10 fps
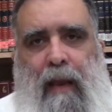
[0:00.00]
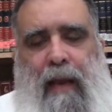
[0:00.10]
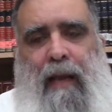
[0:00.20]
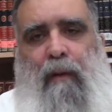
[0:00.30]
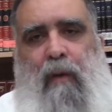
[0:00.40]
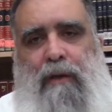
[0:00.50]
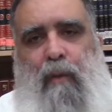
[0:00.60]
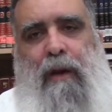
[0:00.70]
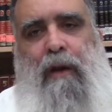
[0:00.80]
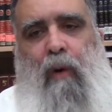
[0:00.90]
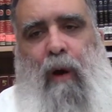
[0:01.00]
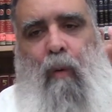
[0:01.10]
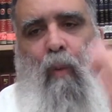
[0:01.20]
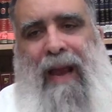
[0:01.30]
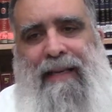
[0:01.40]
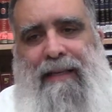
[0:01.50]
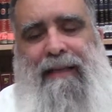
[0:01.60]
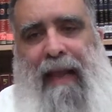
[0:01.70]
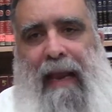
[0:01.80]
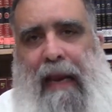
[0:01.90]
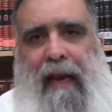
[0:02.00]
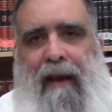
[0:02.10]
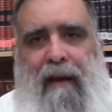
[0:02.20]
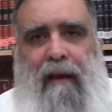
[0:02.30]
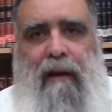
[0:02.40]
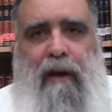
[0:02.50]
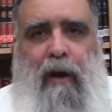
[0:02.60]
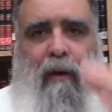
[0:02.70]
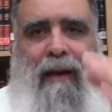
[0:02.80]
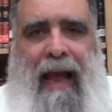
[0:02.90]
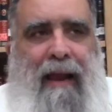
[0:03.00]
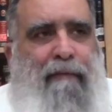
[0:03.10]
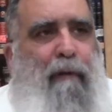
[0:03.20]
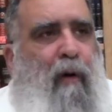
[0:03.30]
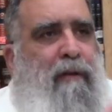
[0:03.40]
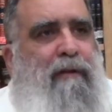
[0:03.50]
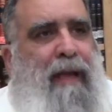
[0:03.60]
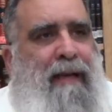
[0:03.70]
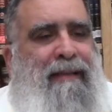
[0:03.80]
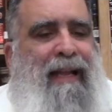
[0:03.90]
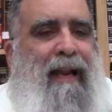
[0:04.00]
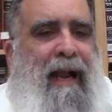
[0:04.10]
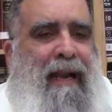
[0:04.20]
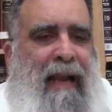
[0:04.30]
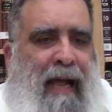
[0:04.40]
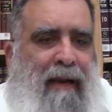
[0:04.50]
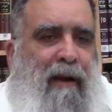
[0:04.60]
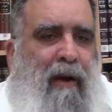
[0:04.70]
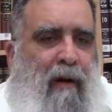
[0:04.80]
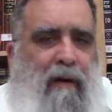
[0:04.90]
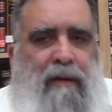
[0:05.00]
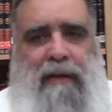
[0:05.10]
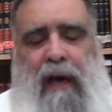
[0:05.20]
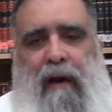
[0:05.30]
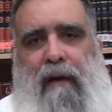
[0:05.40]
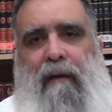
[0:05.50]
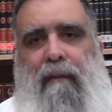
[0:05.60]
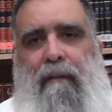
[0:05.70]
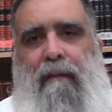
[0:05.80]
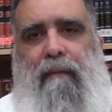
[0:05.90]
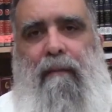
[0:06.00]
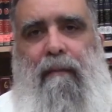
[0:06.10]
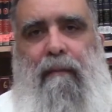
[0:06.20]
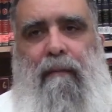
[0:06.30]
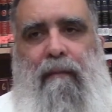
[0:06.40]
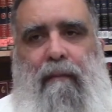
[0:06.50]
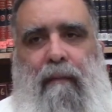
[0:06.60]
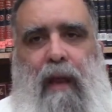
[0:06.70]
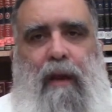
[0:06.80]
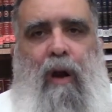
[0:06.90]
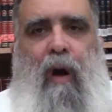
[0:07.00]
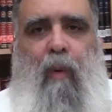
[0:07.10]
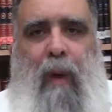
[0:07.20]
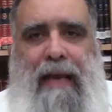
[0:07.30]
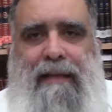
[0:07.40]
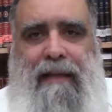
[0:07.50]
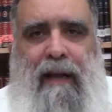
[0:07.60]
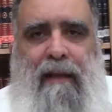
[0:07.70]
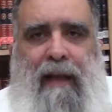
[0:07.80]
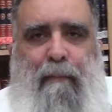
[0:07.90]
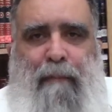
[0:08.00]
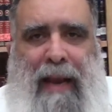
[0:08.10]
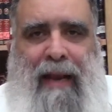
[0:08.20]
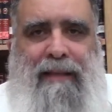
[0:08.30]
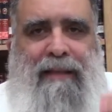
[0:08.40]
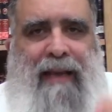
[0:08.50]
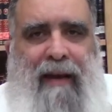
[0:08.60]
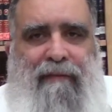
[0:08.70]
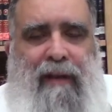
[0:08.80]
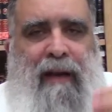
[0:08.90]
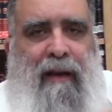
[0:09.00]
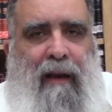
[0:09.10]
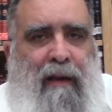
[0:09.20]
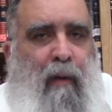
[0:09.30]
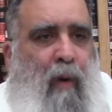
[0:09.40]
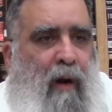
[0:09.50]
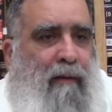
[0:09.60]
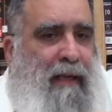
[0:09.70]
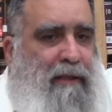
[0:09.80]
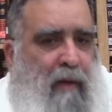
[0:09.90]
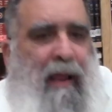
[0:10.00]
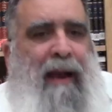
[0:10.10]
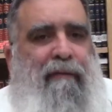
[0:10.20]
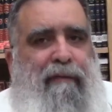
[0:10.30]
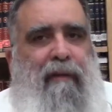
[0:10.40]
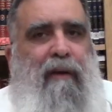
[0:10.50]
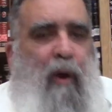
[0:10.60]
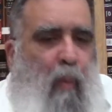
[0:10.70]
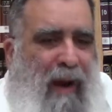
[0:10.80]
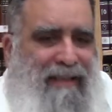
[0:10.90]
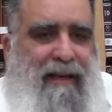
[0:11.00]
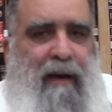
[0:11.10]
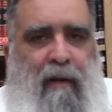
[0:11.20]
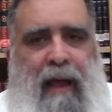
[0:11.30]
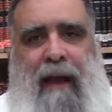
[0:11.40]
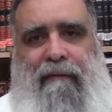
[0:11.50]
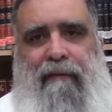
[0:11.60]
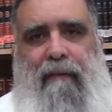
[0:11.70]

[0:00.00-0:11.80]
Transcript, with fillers: In other words, when you are wasting your life on things that are not your concern, you are wasting the biggest gift in, in the world. That's your life. You're wasting your life.